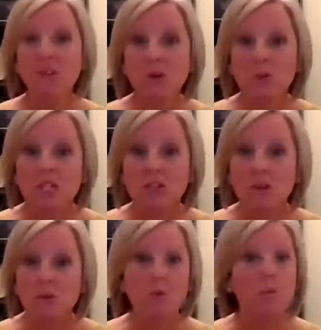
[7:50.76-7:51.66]
her window
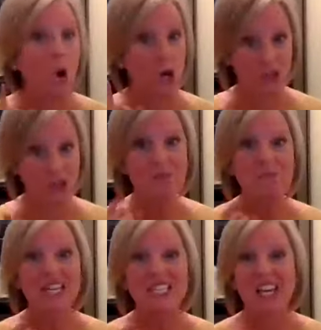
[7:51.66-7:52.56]
with water,
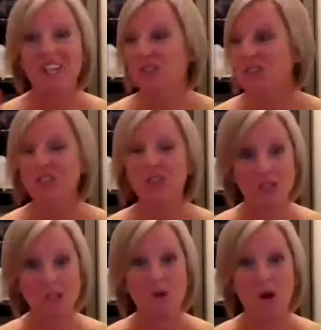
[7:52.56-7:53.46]
because ENJO just
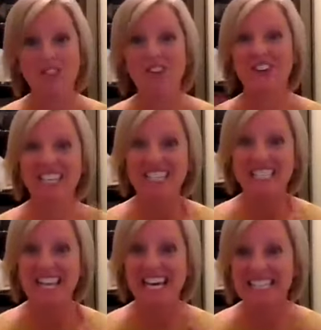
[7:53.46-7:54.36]
uses water, and I'll get into
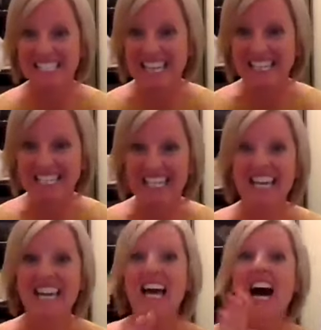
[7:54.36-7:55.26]
that in a second.
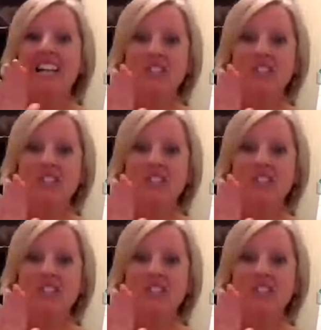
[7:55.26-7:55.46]
I